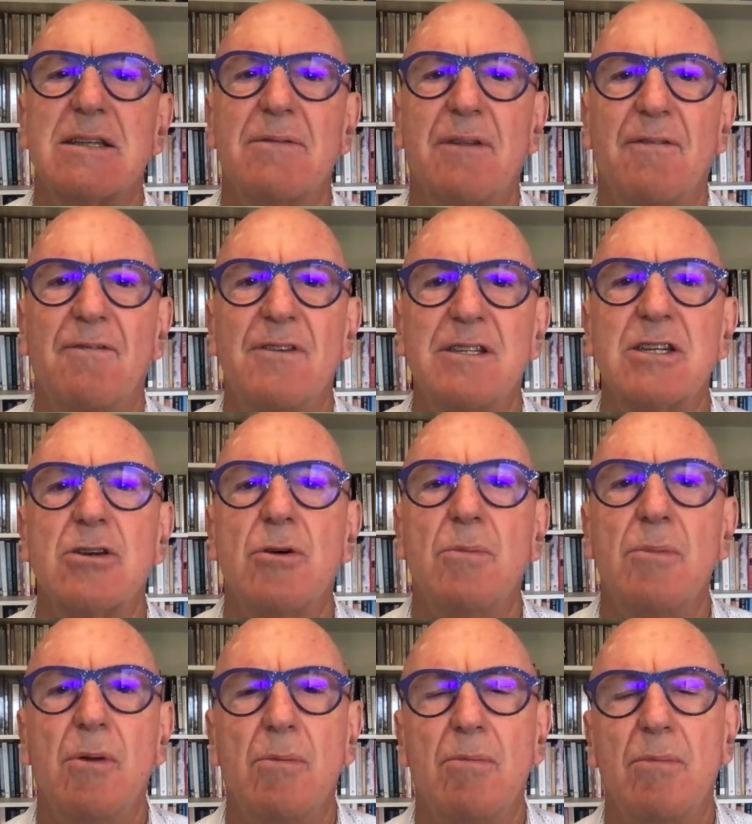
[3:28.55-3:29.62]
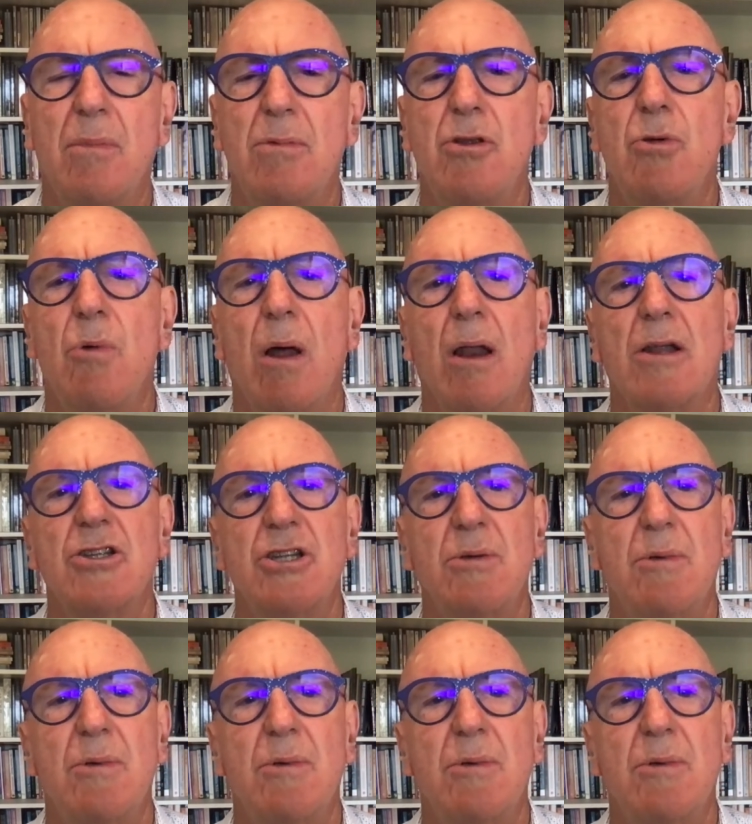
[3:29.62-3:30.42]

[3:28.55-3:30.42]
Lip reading: of the physical neurology.